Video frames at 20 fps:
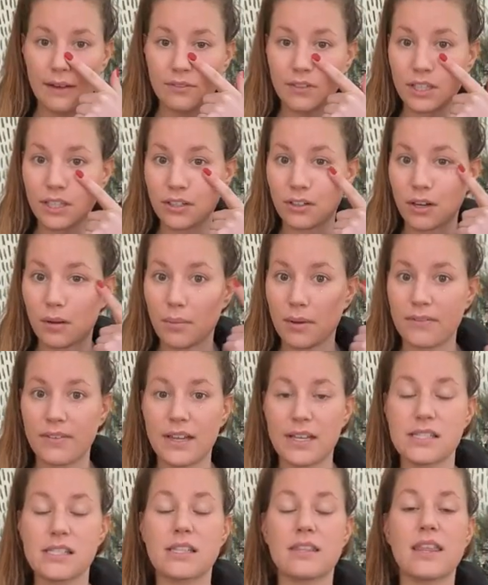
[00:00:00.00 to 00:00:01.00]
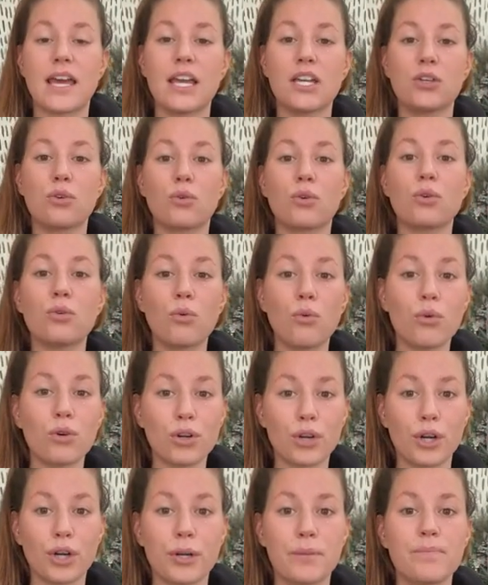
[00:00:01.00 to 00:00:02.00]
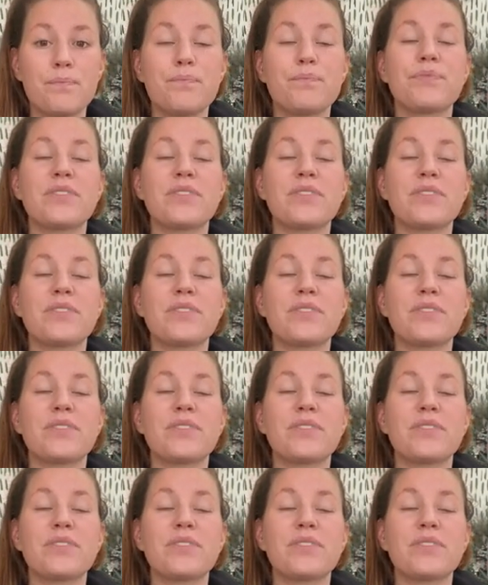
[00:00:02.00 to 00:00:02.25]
glitter on my face. That your order,